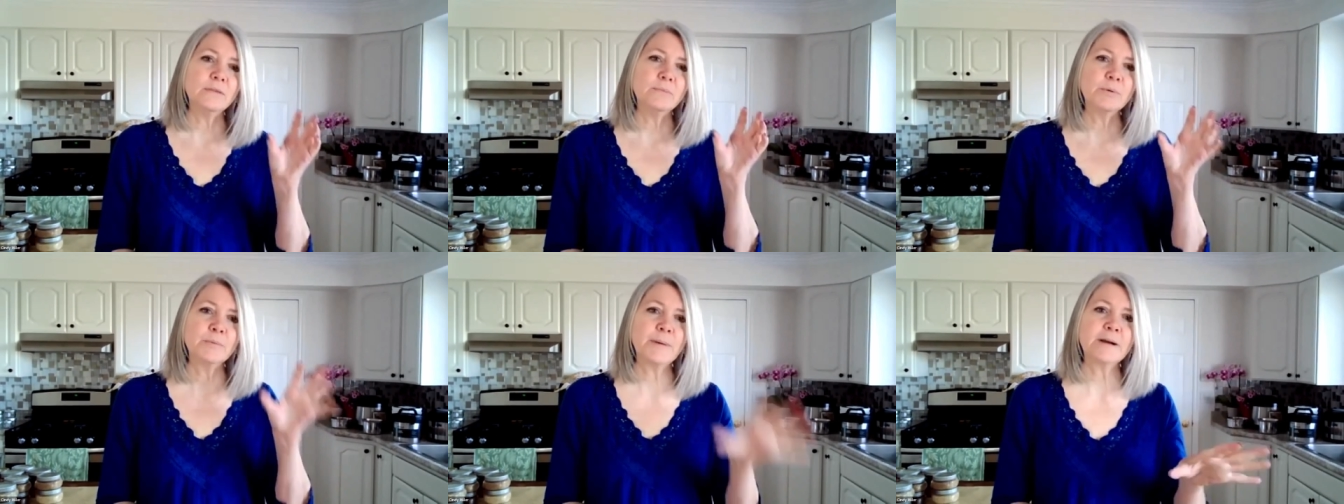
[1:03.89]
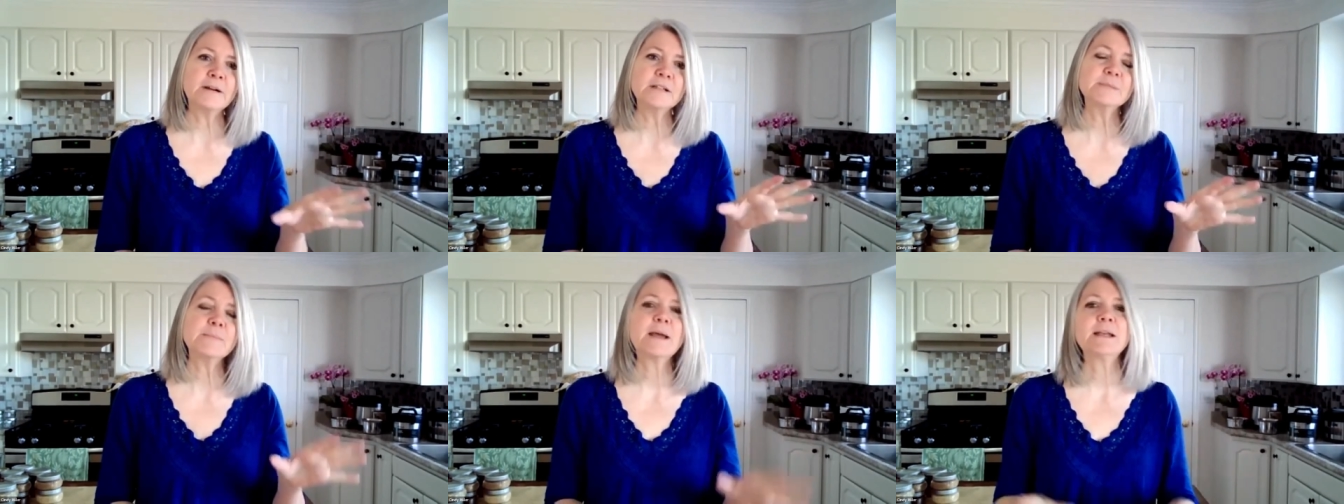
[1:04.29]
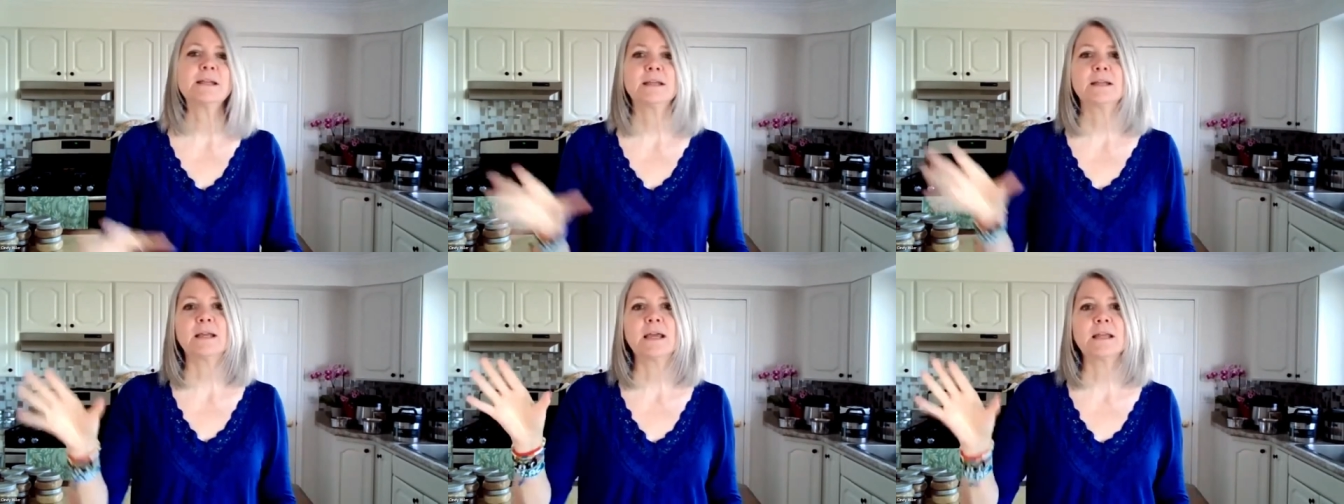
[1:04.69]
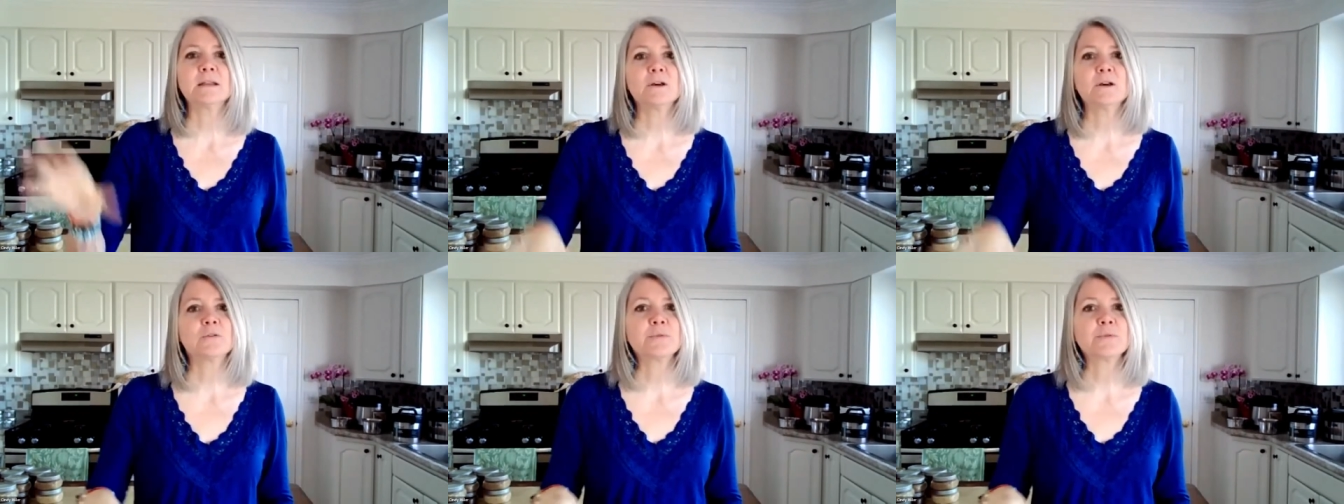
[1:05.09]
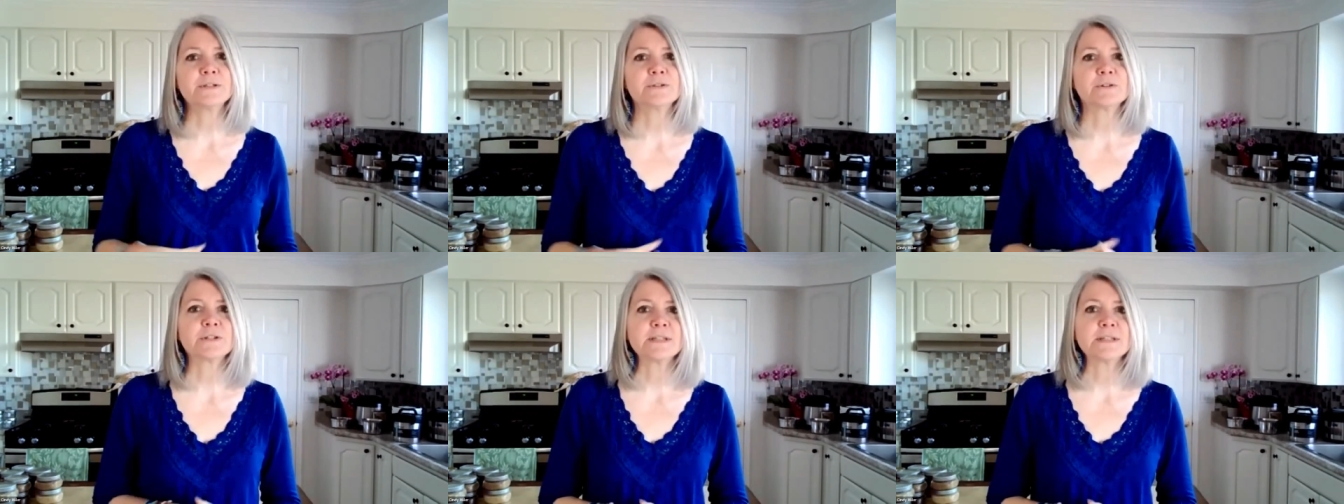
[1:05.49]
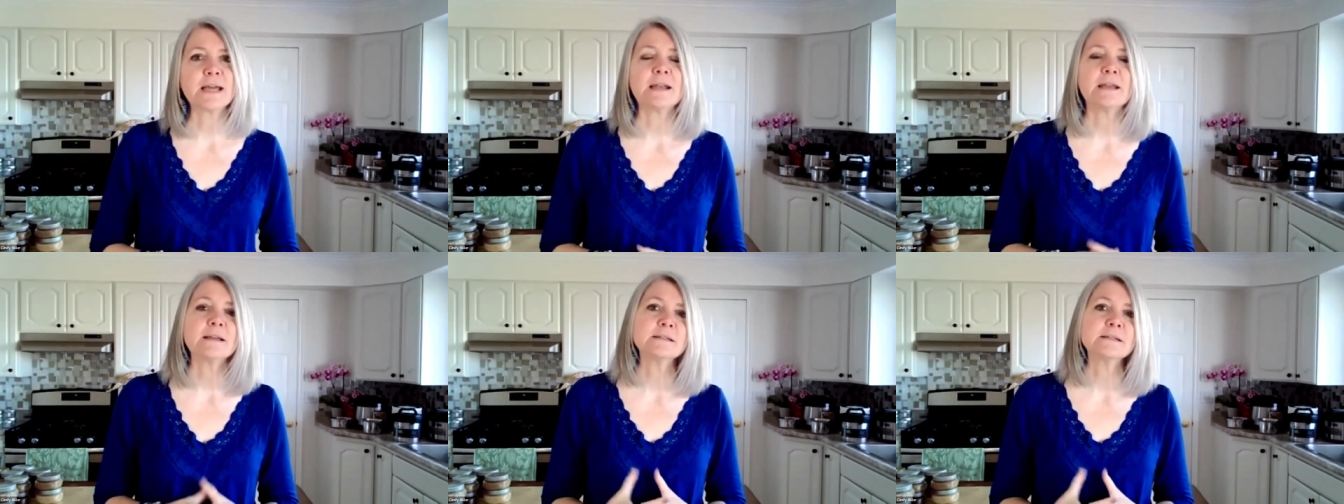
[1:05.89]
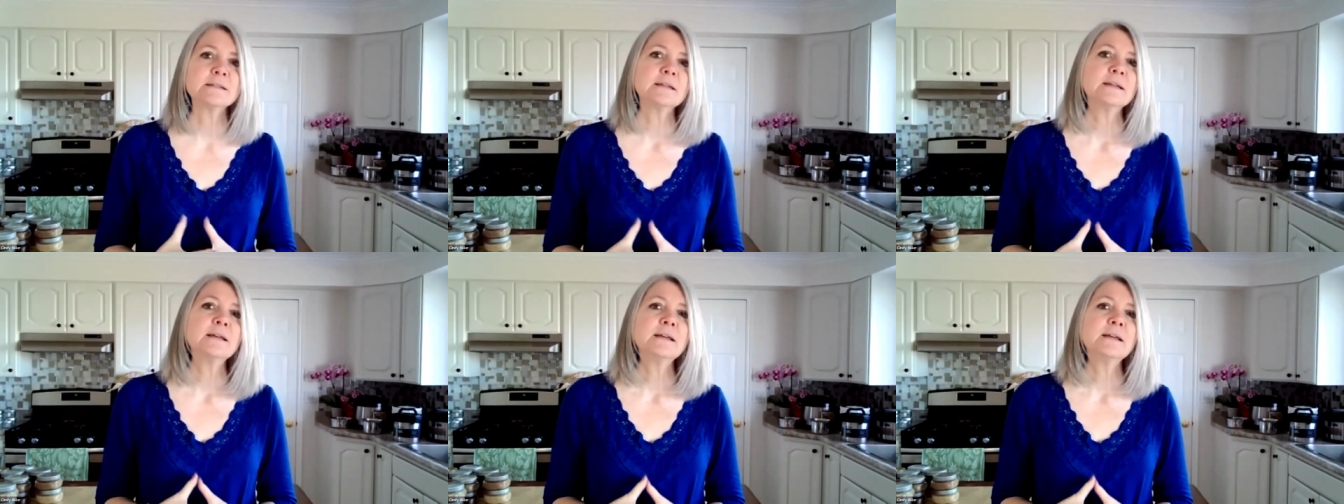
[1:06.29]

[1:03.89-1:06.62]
Preparedness minded and low resource settings.